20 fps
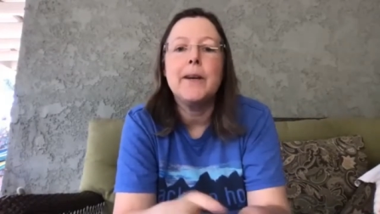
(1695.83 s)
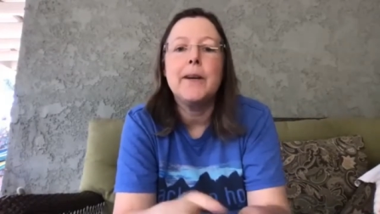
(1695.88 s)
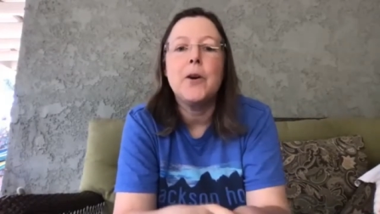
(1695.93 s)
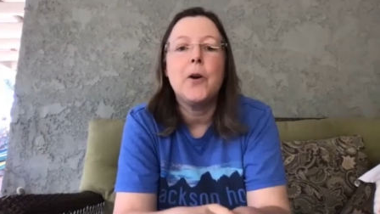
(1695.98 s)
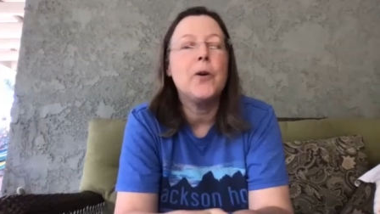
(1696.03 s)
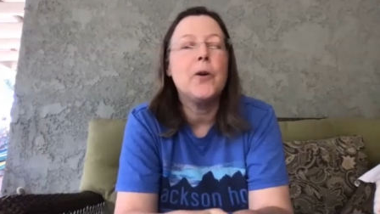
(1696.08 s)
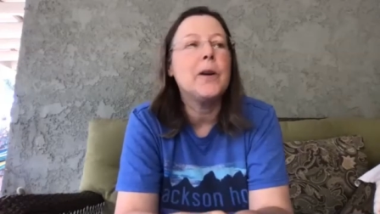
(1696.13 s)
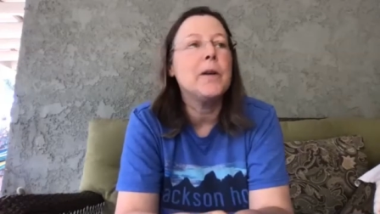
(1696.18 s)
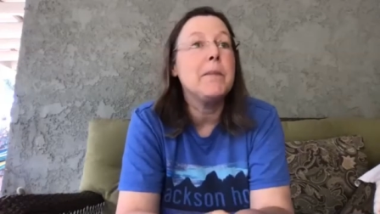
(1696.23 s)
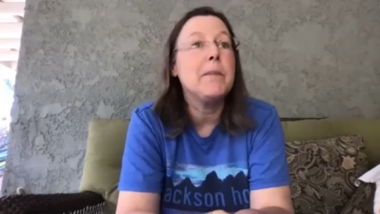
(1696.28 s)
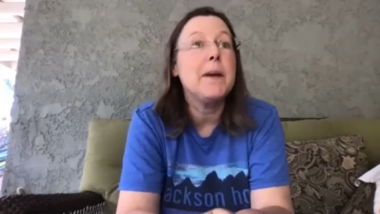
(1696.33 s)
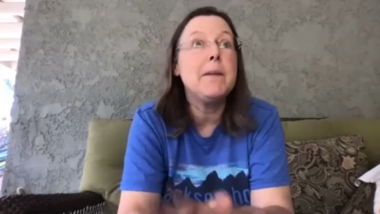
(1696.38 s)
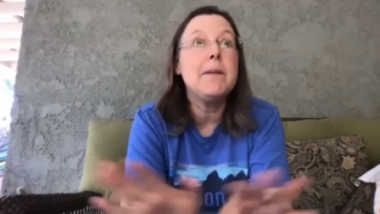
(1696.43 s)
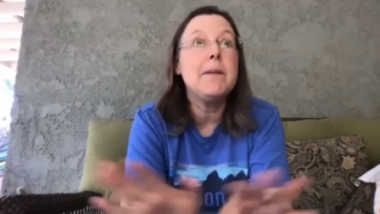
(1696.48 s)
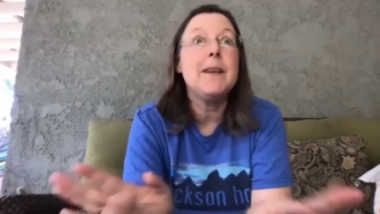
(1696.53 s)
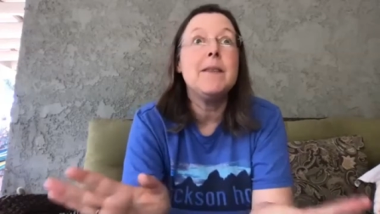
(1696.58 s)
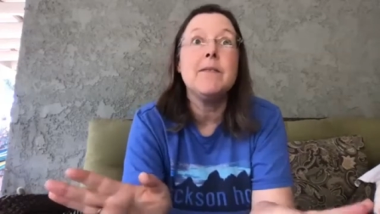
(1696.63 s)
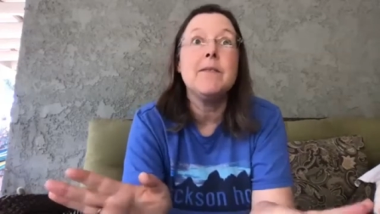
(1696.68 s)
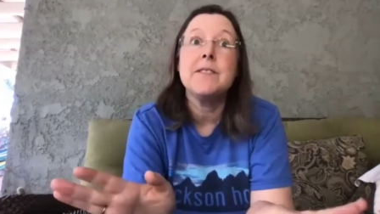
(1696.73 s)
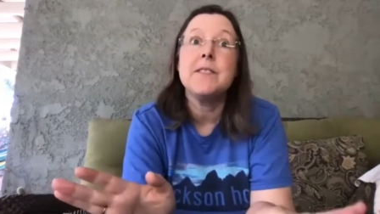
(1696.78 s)
Coke and maybe
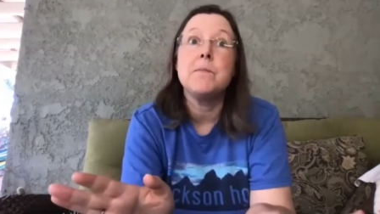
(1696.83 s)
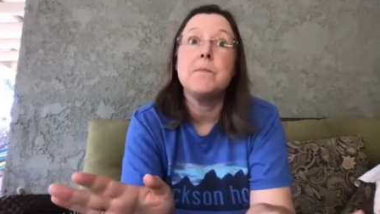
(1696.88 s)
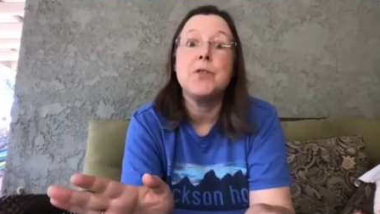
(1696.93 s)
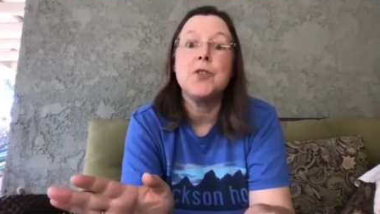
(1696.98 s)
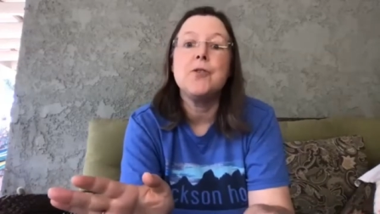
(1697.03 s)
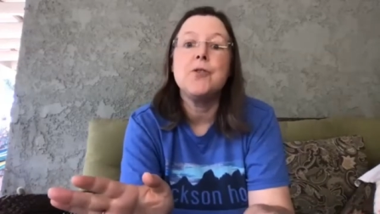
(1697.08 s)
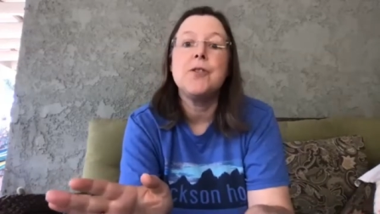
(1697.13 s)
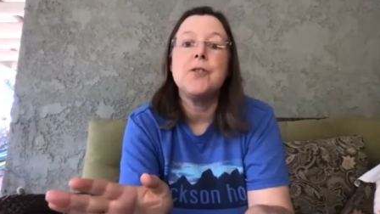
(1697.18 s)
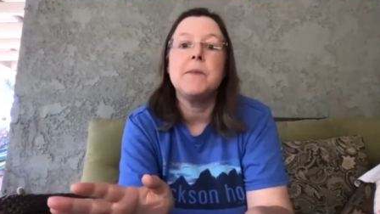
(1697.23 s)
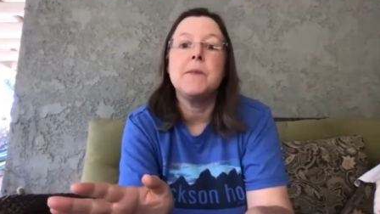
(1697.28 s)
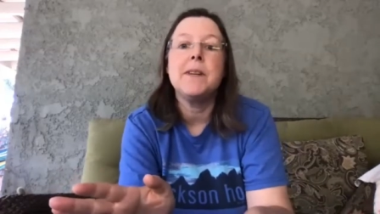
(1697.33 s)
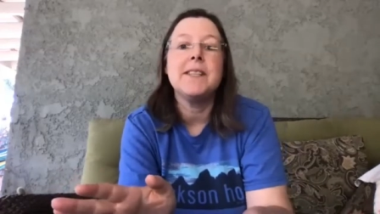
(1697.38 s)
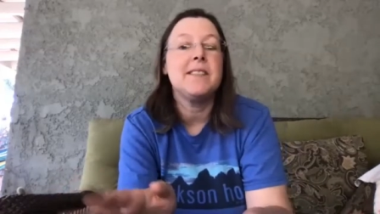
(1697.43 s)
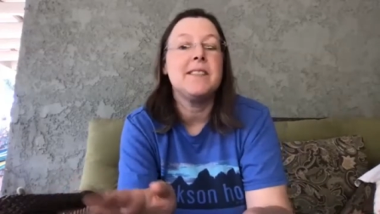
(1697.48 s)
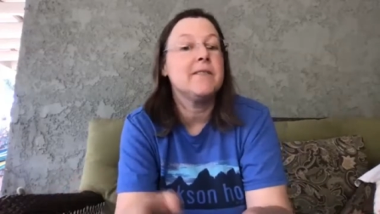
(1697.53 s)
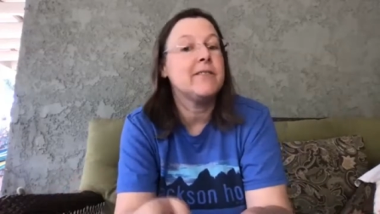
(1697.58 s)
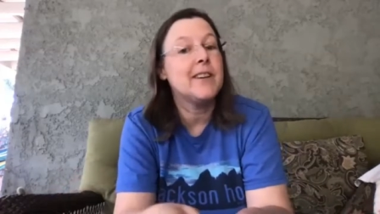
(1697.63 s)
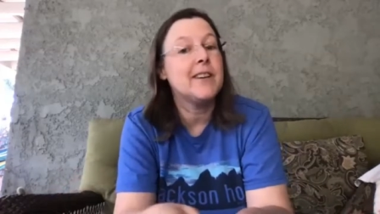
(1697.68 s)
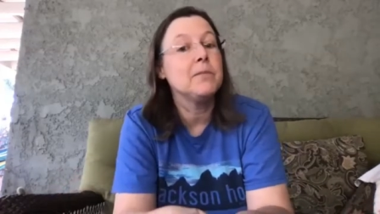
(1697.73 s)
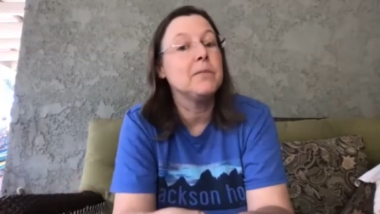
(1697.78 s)
even some Junior Mints if
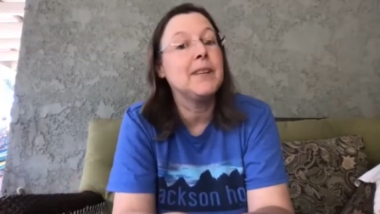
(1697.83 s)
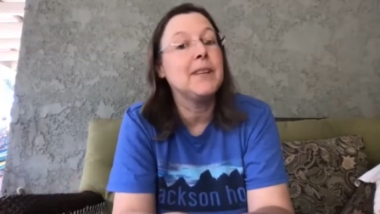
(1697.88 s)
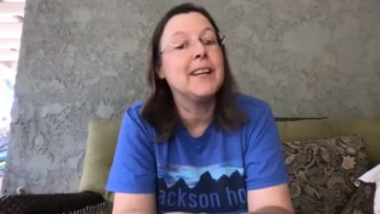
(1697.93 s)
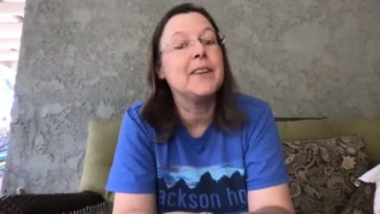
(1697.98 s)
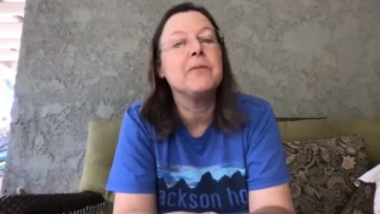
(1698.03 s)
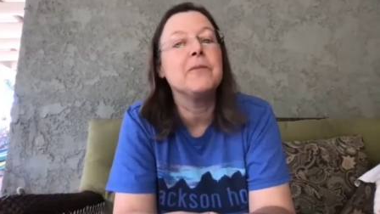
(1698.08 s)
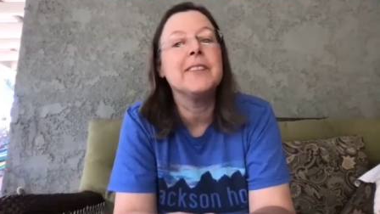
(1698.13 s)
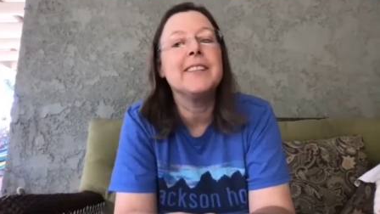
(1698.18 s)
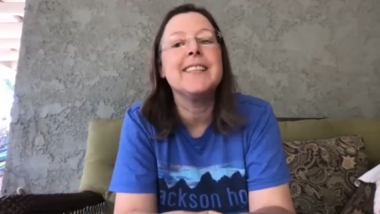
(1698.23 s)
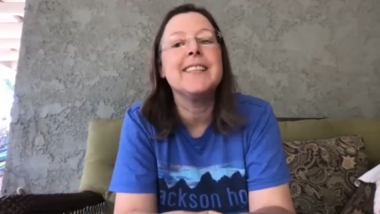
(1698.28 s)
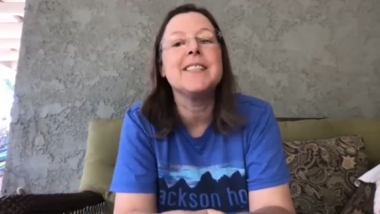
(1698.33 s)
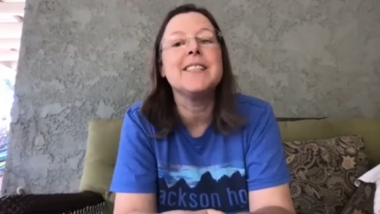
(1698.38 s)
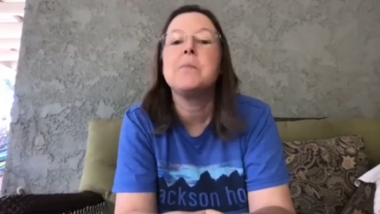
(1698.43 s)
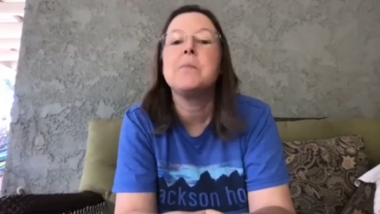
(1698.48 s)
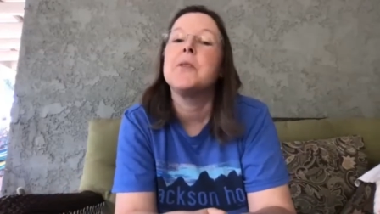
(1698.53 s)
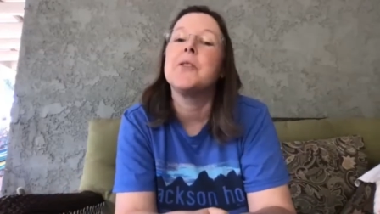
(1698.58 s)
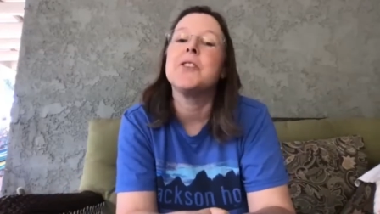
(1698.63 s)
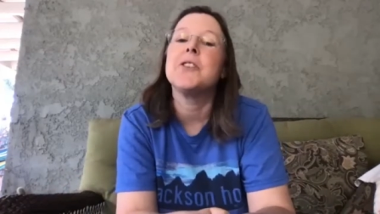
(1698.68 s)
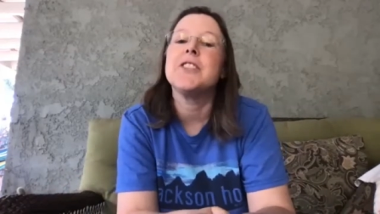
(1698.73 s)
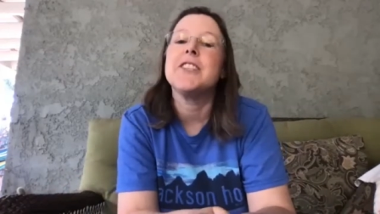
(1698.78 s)
I'm like really
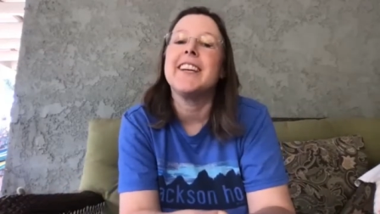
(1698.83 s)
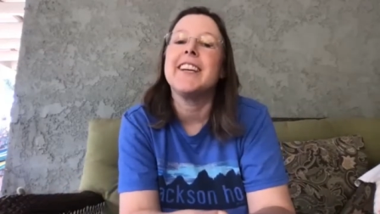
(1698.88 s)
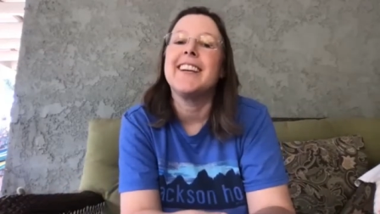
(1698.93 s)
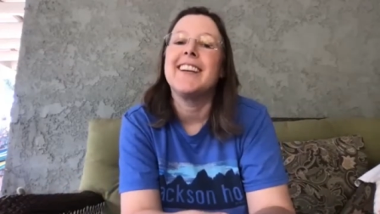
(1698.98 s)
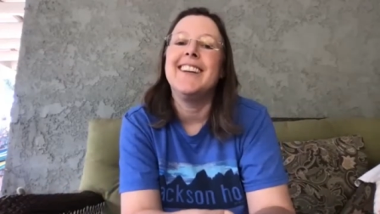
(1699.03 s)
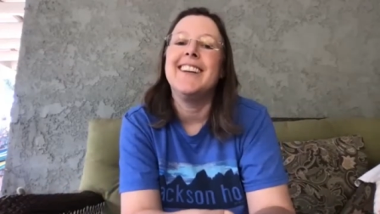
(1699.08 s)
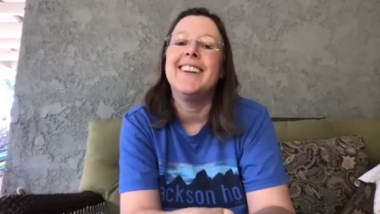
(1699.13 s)
splurging,